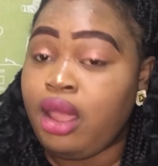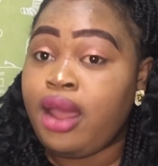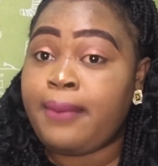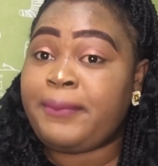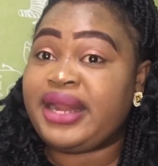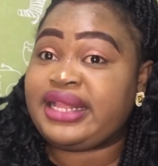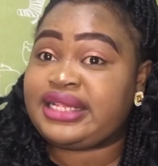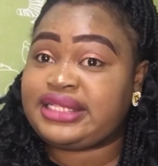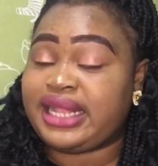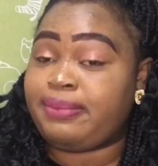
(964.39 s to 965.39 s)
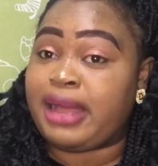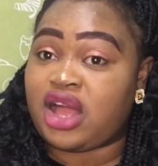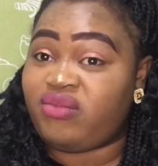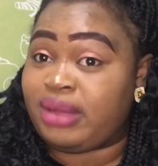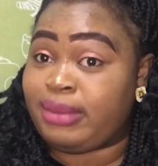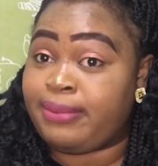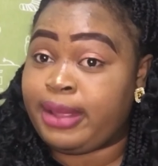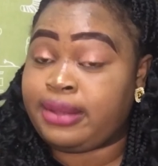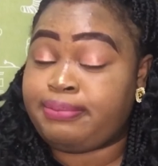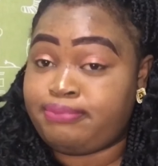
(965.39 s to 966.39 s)
pregnancy at the back of my mind.
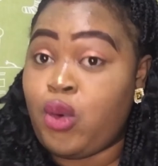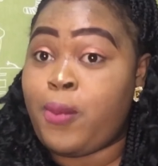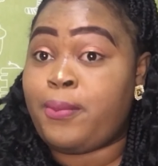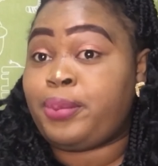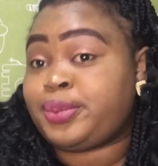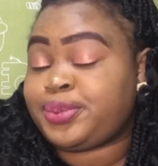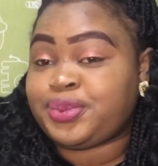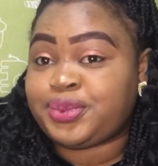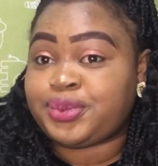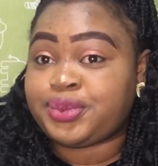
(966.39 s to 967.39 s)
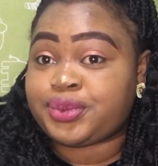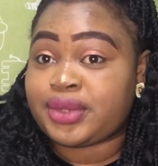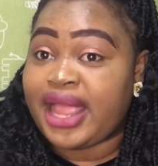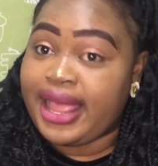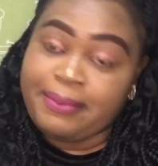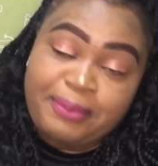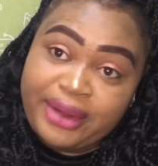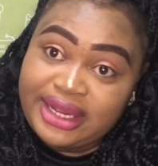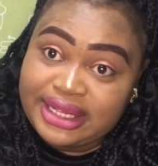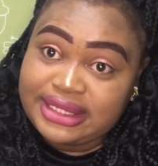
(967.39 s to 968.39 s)
But boom, I'm
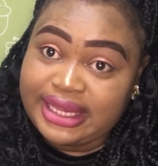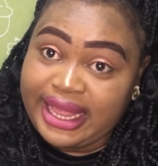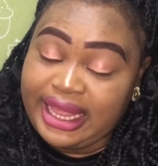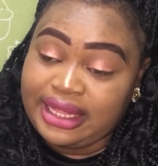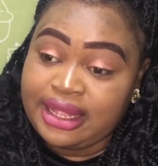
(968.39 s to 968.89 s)
pregnant again.